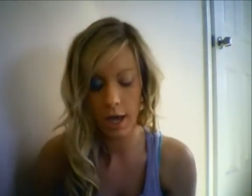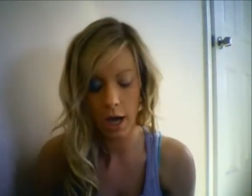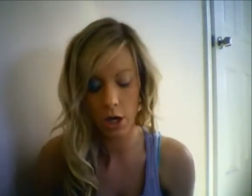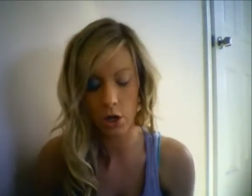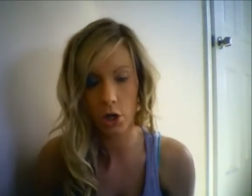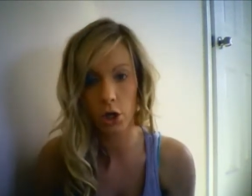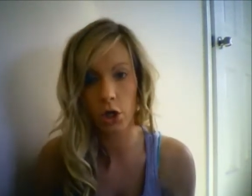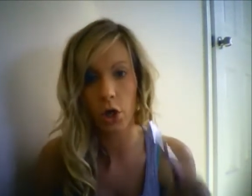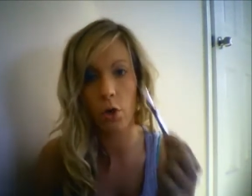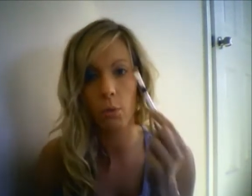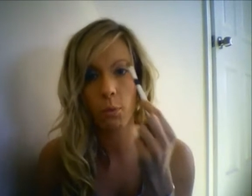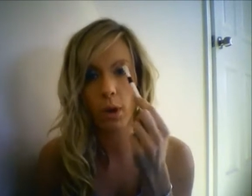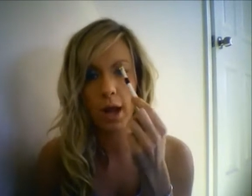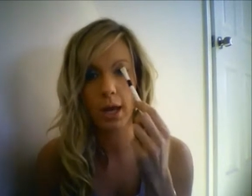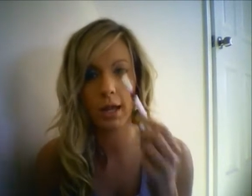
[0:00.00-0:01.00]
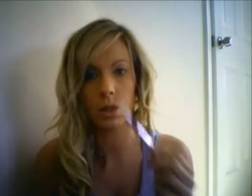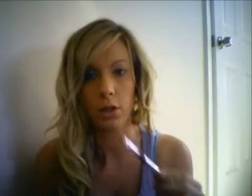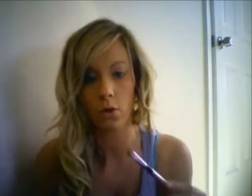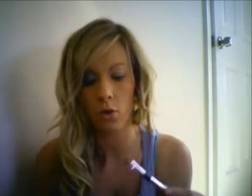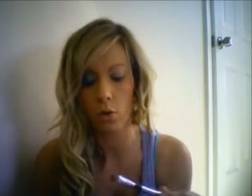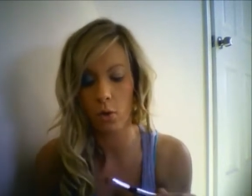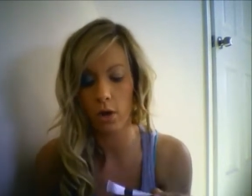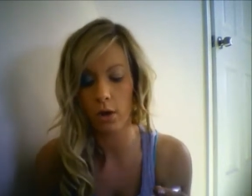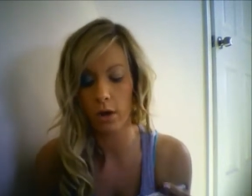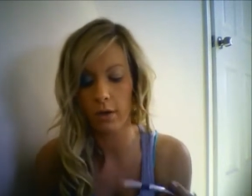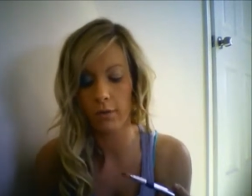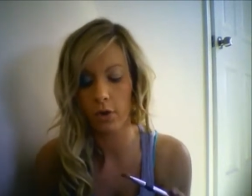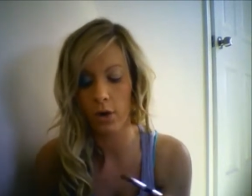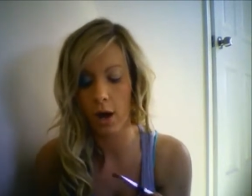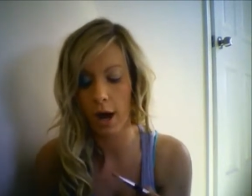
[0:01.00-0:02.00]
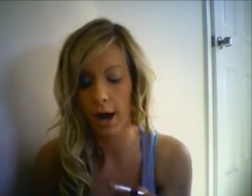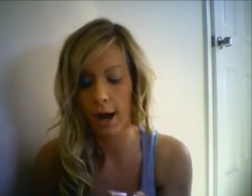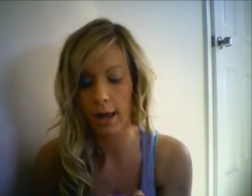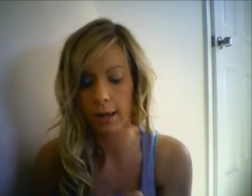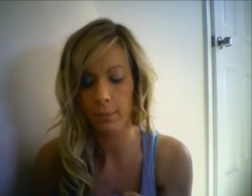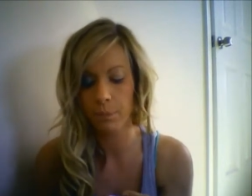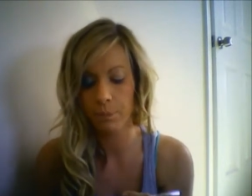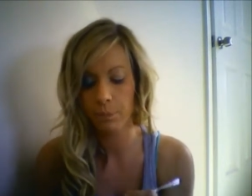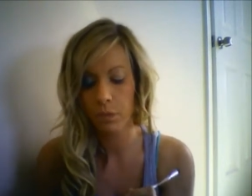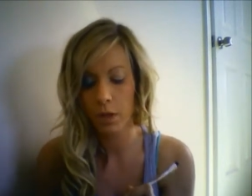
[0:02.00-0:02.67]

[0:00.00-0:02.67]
and you're going to go right in the corner of your eye.